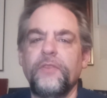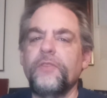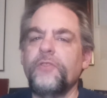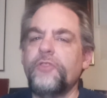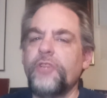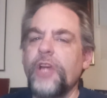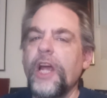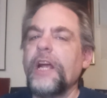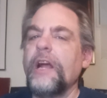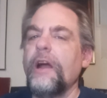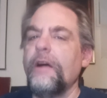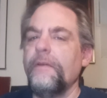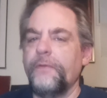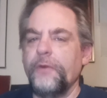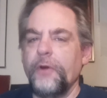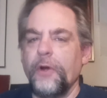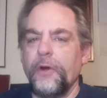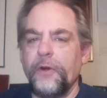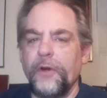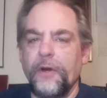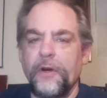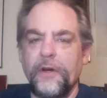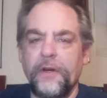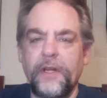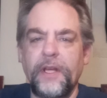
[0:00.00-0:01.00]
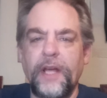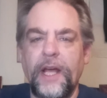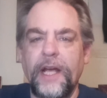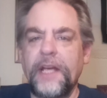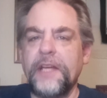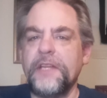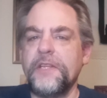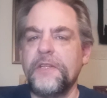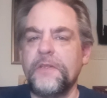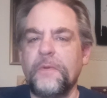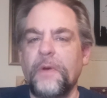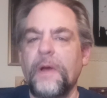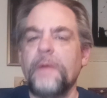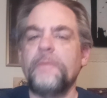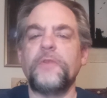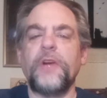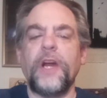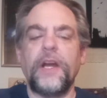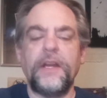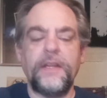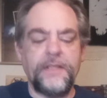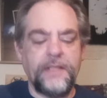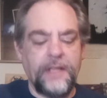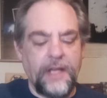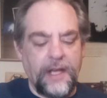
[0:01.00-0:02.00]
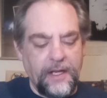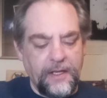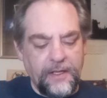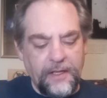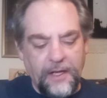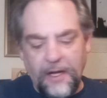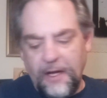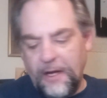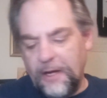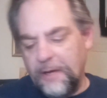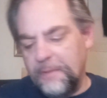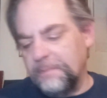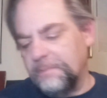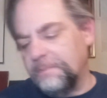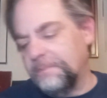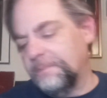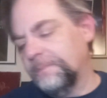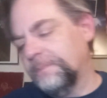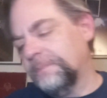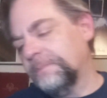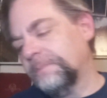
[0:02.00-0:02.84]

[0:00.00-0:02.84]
check out Forgjord, I guess is what I'm trying to say. I